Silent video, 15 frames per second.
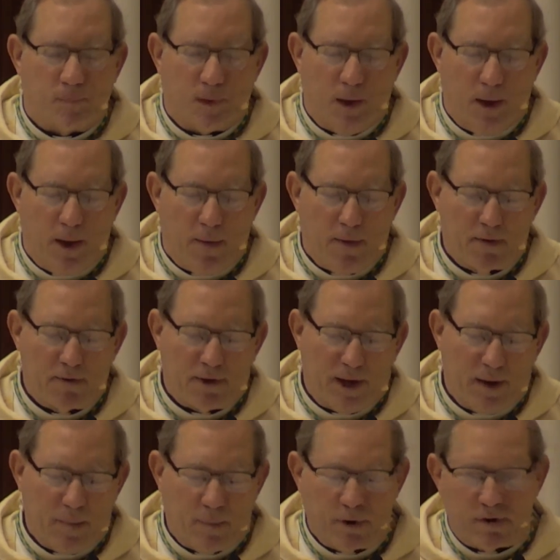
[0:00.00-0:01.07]
And this
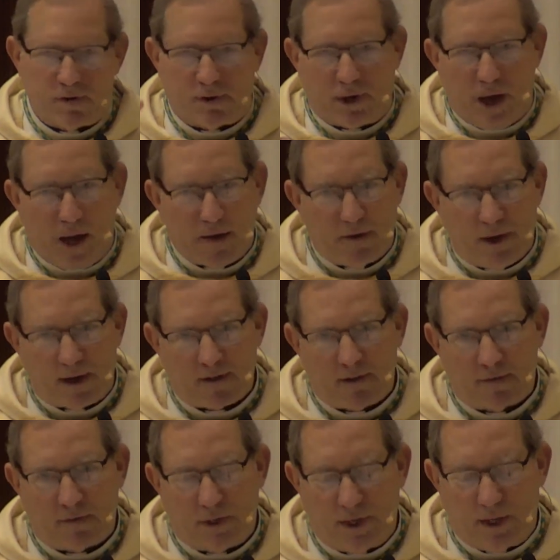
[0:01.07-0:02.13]
kind of puts the context
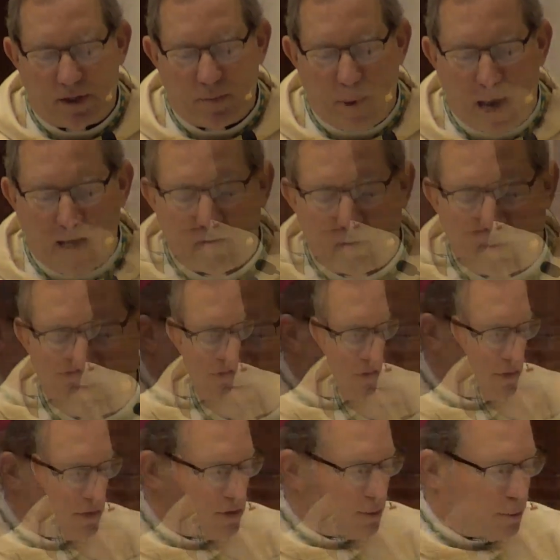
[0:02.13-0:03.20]
of today's
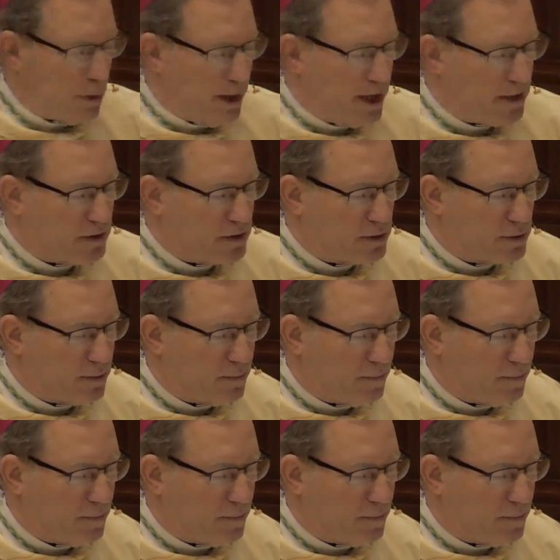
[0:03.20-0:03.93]
passage into place.